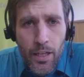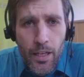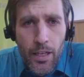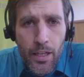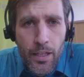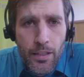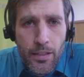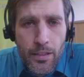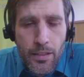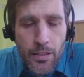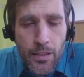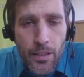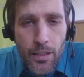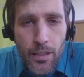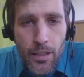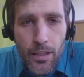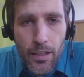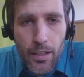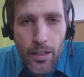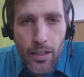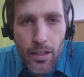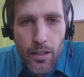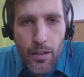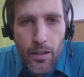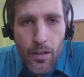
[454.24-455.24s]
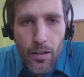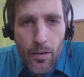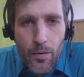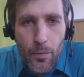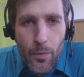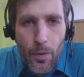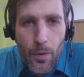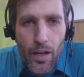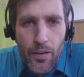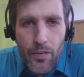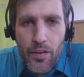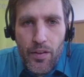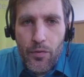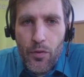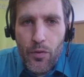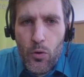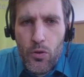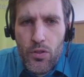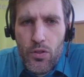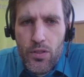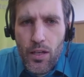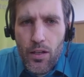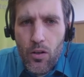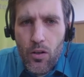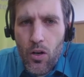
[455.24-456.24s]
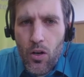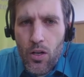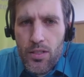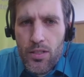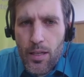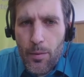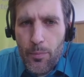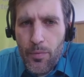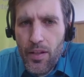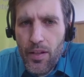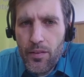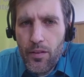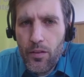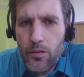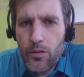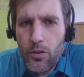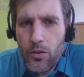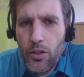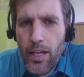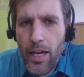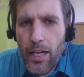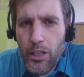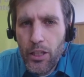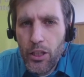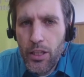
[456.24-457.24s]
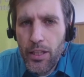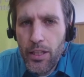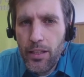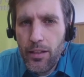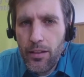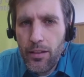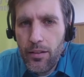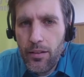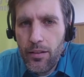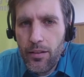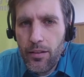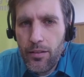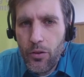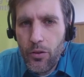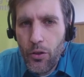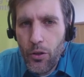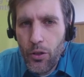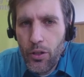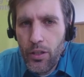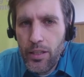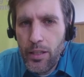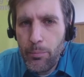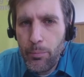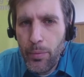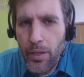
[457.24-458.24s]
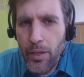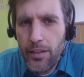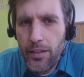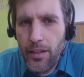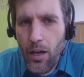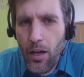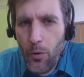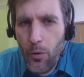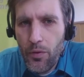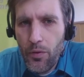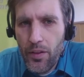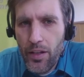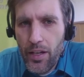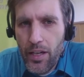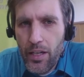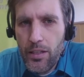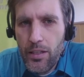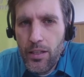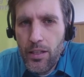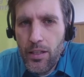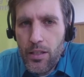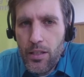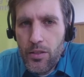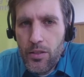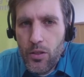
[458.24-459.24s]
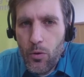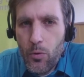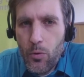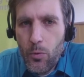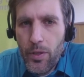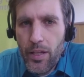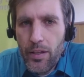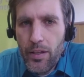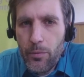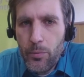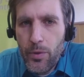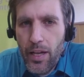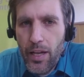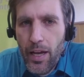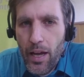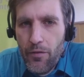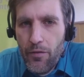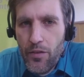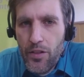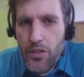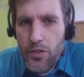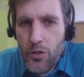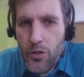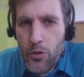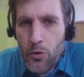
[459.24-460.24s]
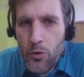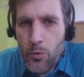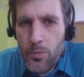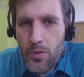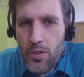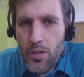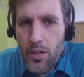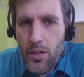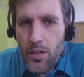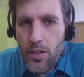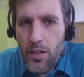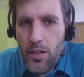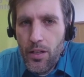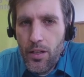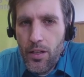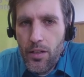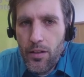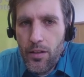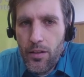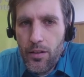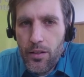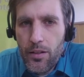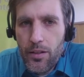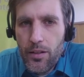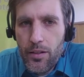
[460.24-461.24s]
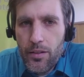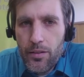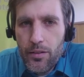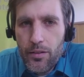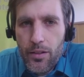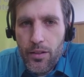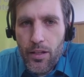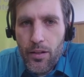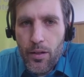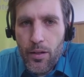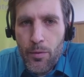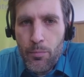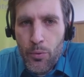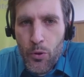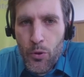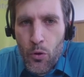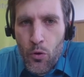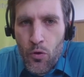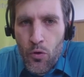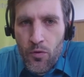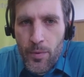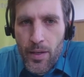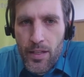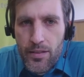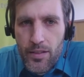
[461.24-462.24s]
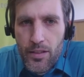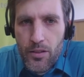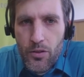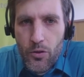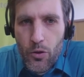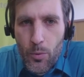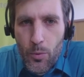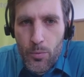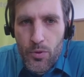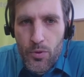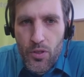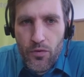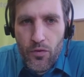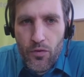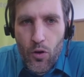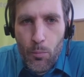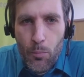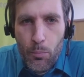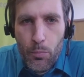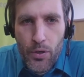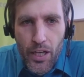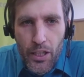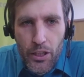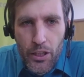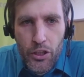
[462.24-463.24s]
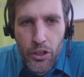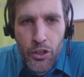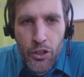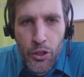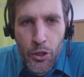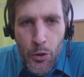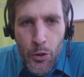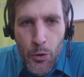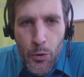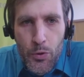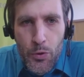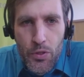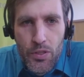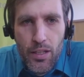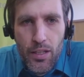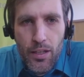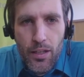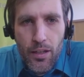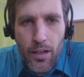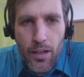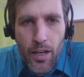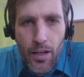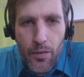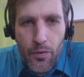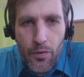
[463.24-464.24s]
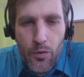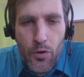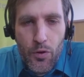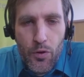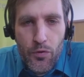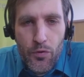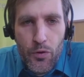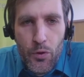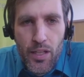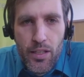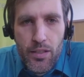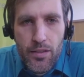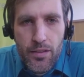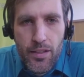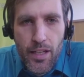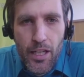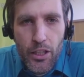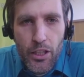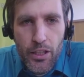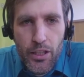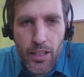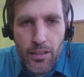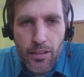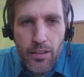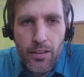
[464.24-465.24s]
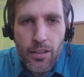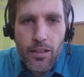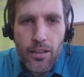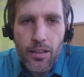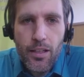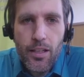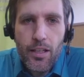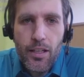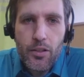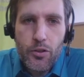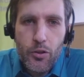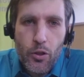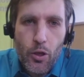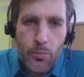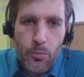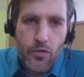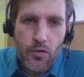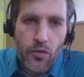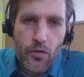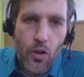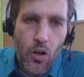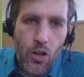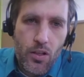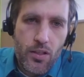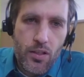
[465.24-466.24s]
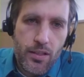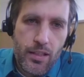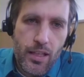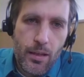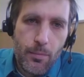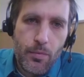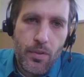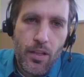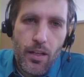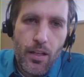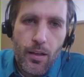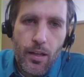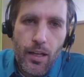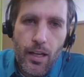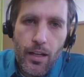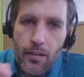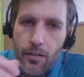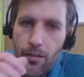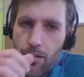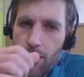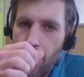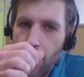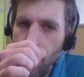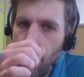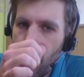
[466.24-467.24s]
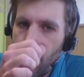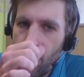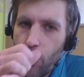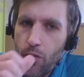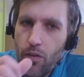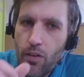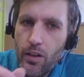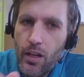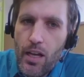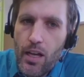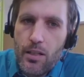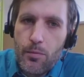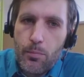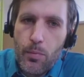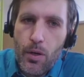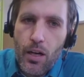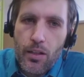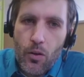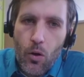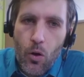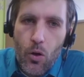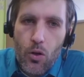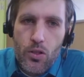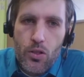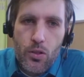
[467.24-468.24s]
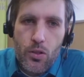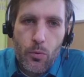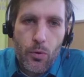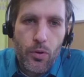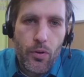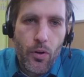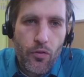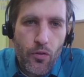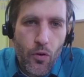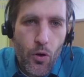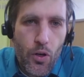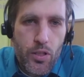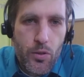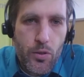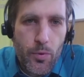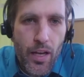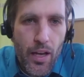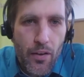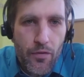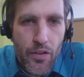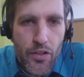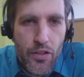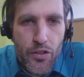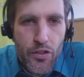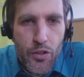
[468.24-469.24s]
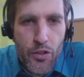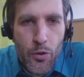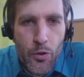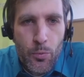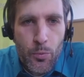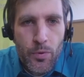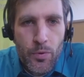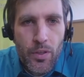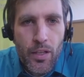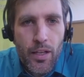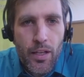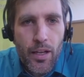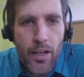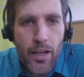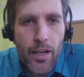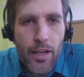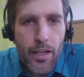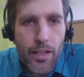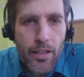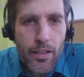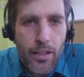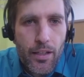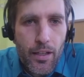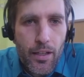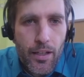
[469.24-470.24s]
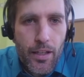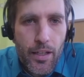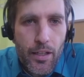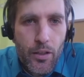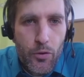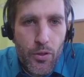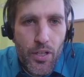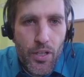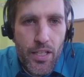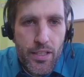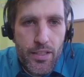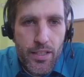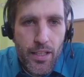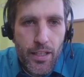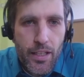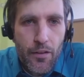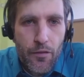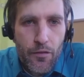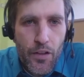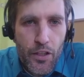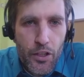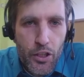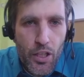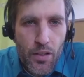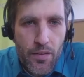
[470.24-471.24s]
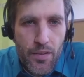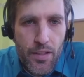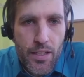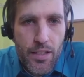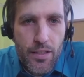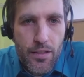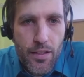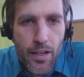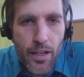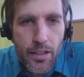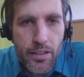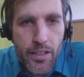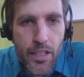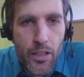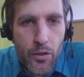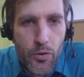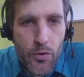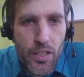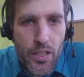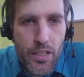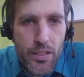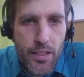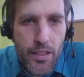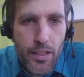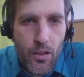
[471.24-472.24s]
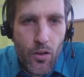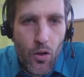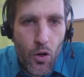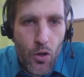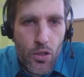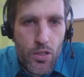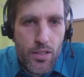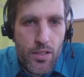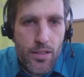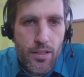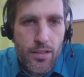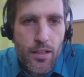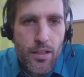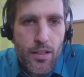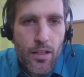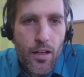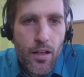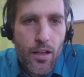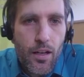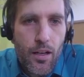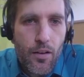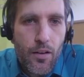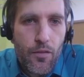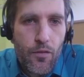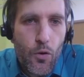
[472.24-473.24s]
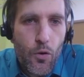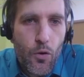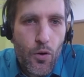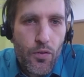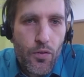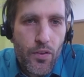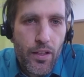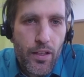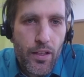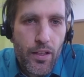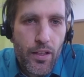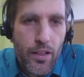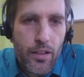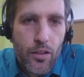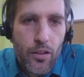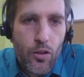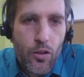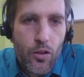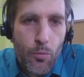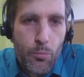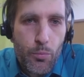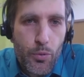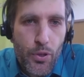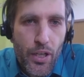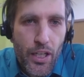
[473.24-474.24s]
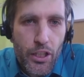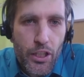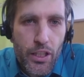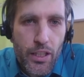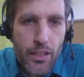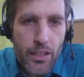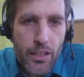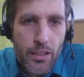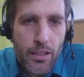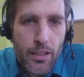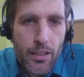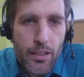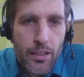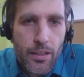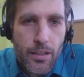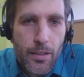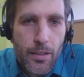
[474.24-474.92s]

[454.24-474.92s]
And I think those are concepts that are not actually currently built out there. So we have assumed improvements in terms of compression use at the refueling station in terms of concept. And for the last part also, of course, we have assumed a increasing efficiency and decreasing costs for the compression